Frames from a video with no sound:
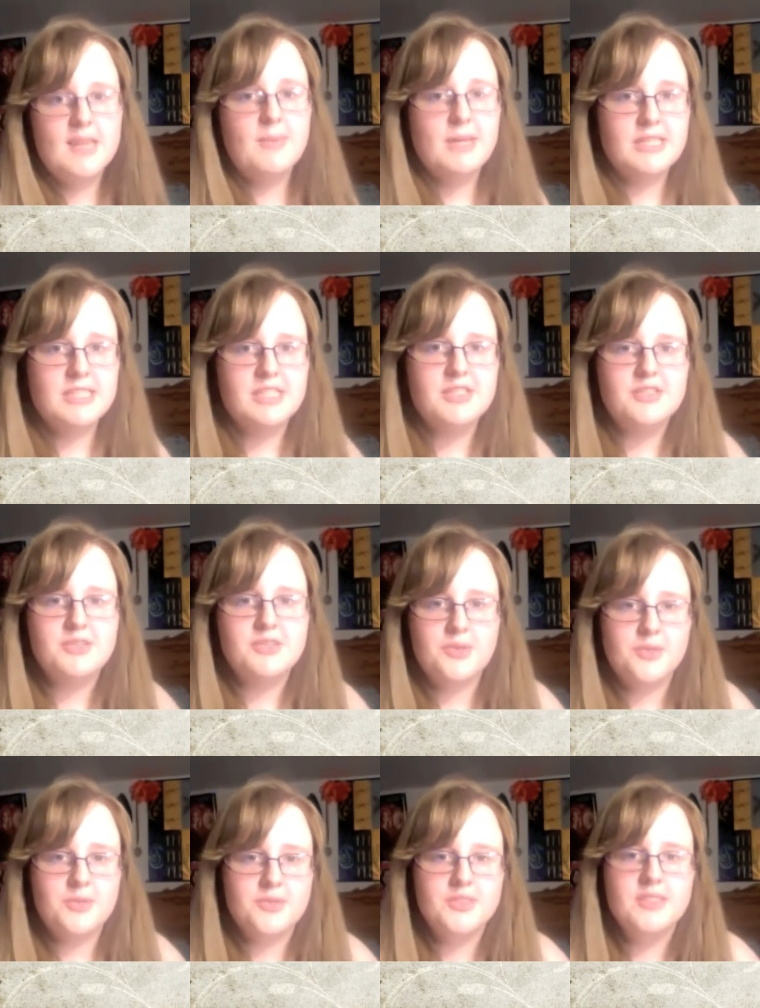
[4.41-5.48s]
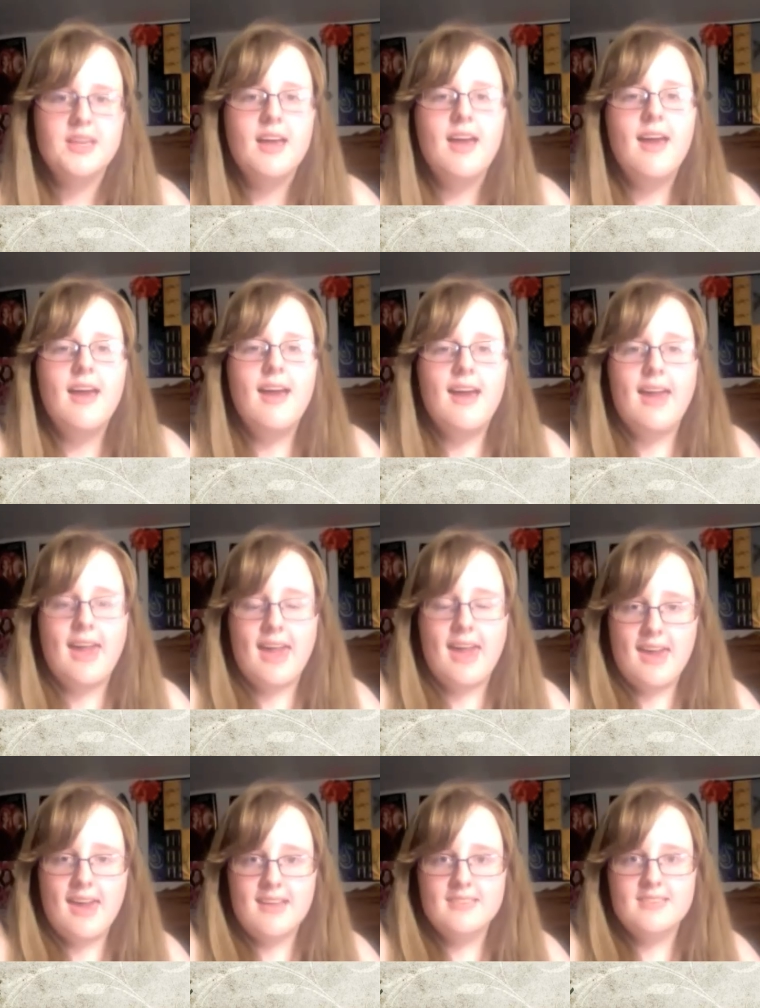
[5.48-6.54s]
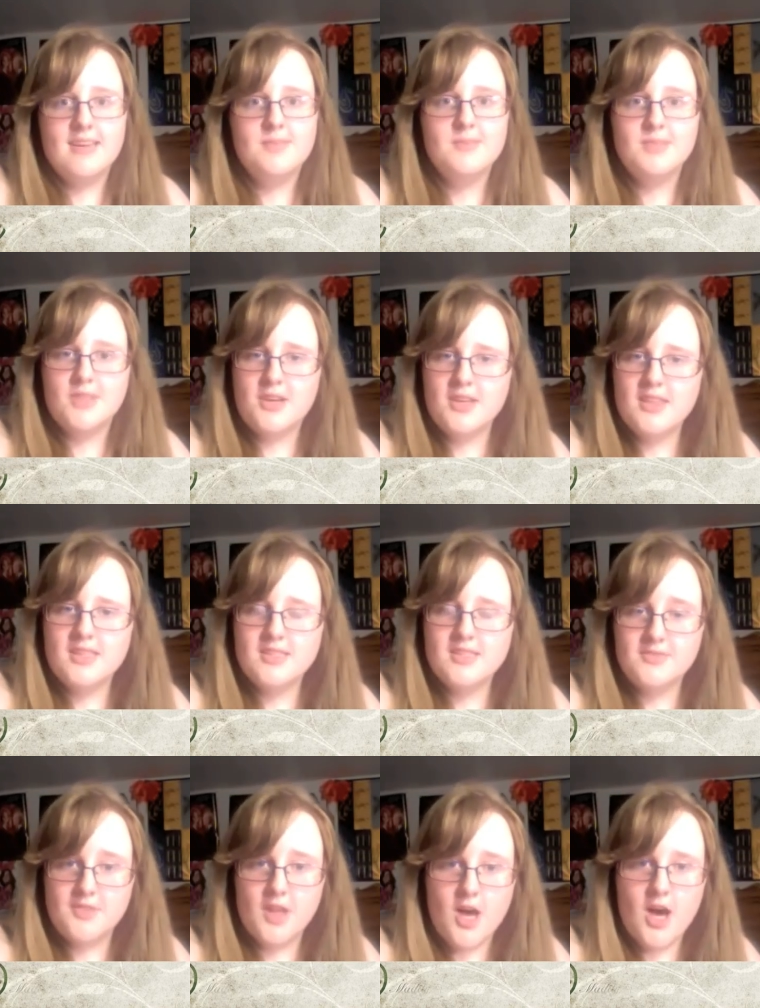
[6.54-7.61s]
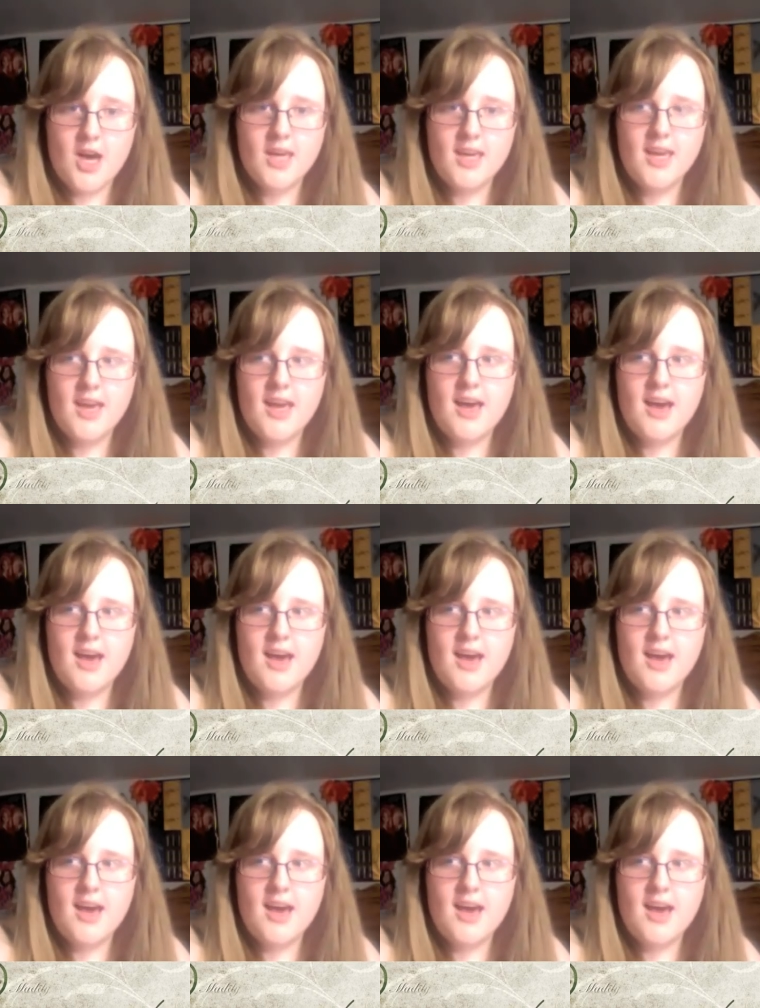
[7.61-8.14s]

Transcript: I'm 18 years old, and I'm starting this vlog